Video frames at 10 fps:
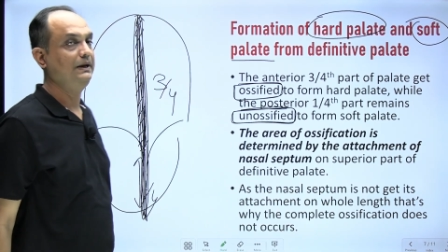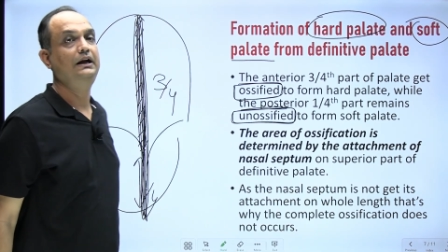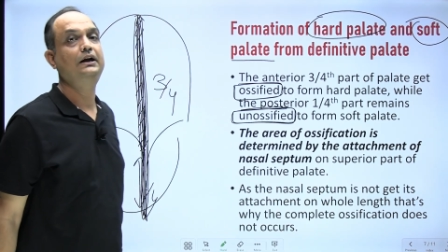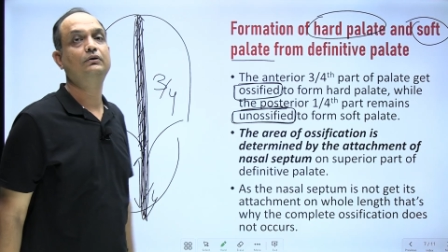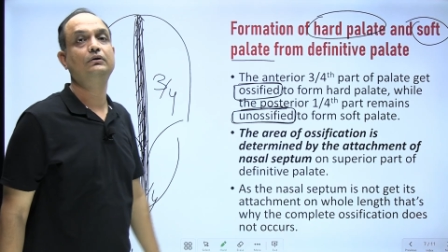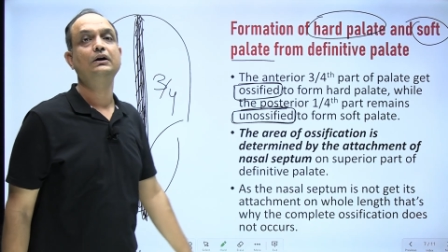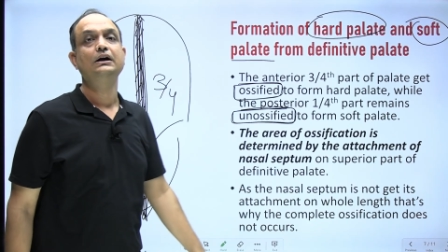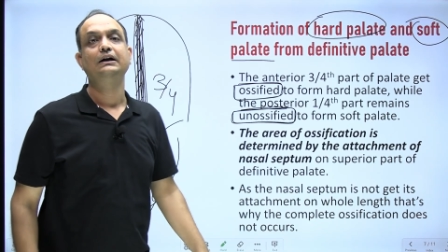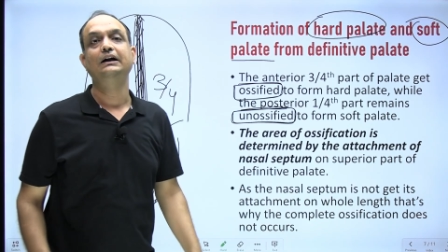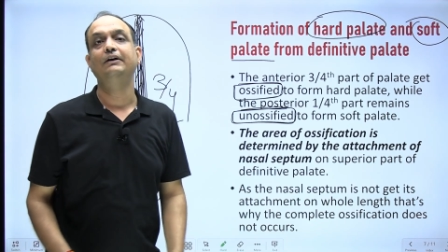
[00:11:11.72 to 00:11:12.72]
palate or
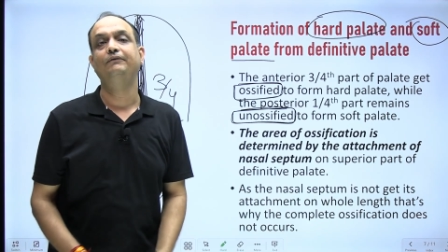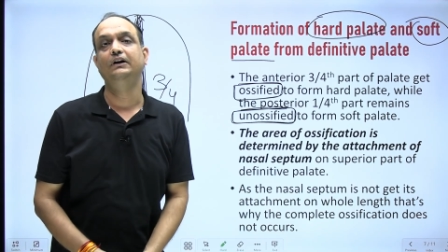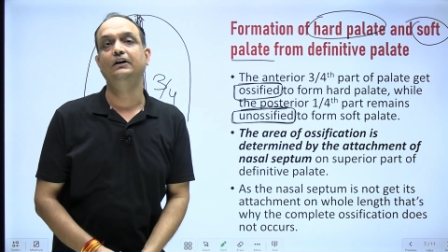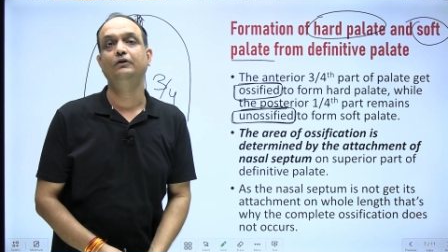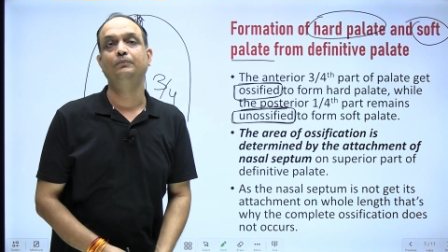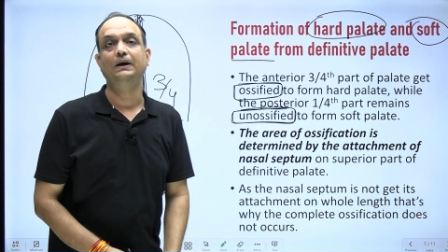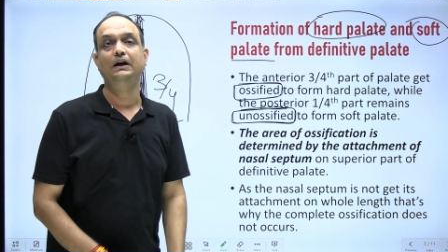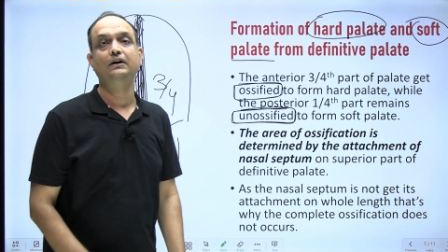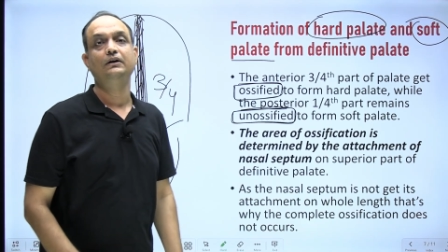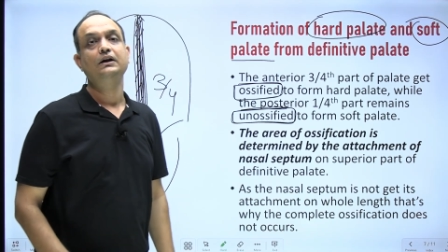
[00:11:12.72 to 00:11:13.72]
definitive
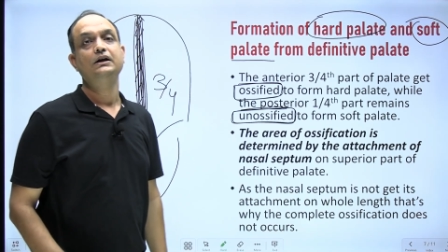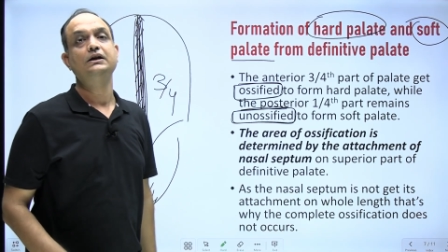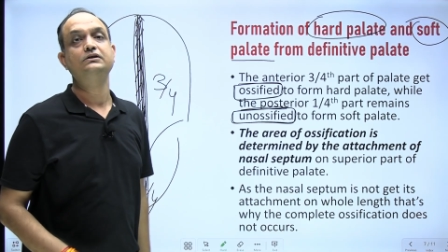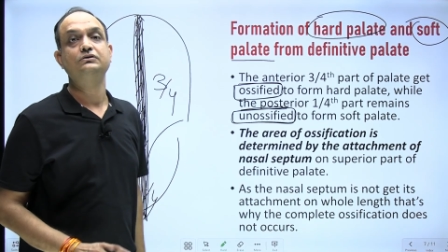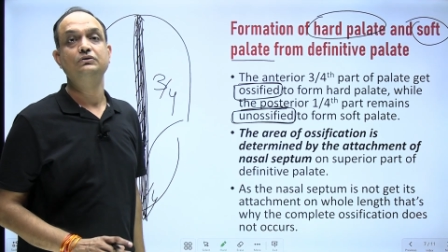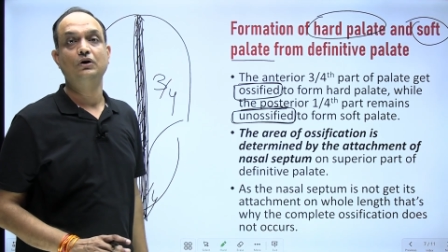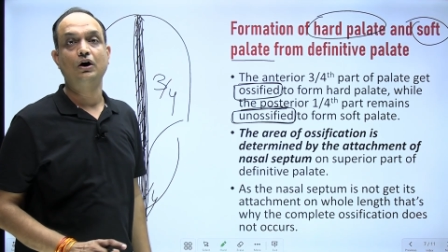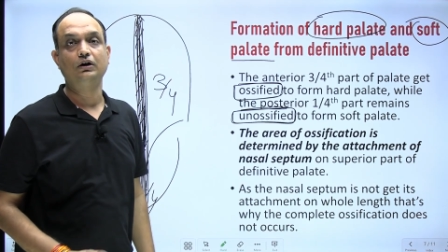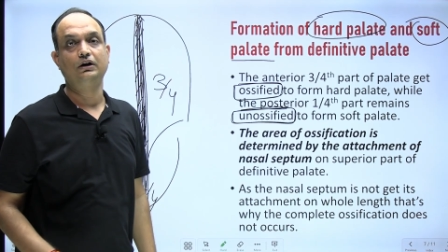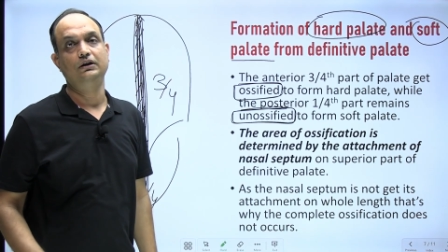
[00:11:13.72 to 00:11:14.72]
palate is
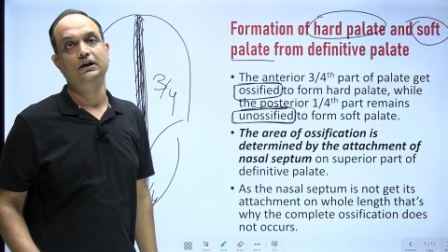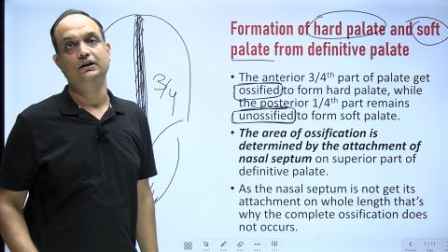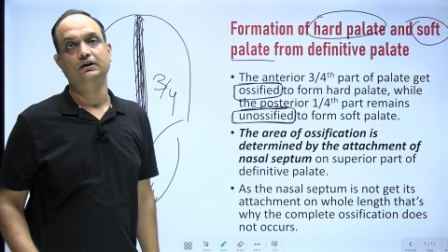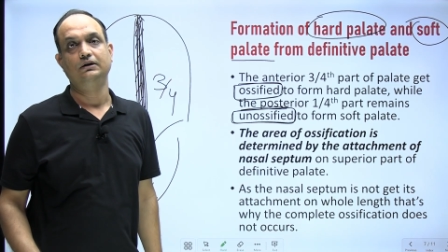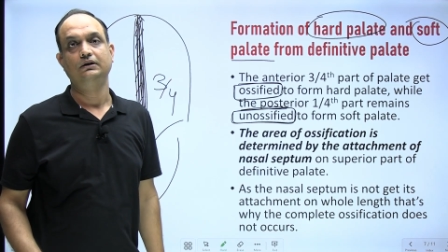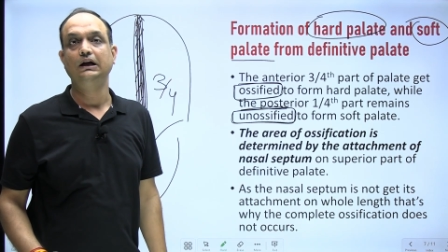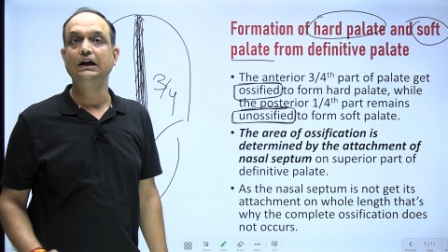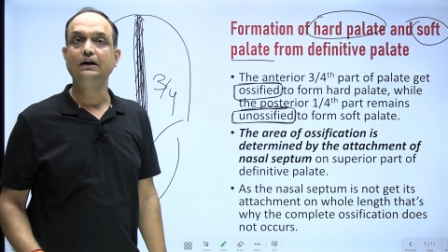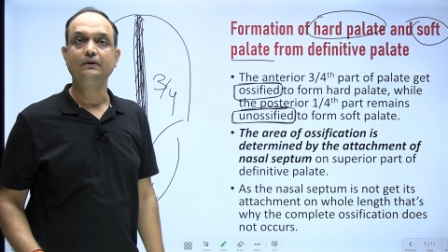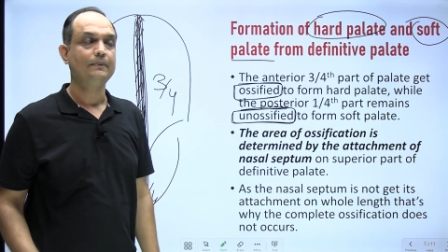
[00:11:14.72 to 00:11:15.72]
not there.
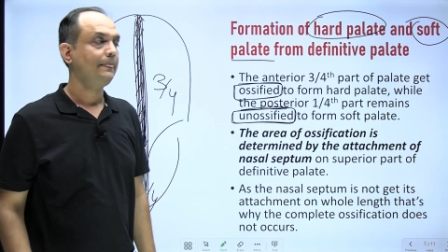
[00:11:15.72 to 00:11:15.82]
Clear?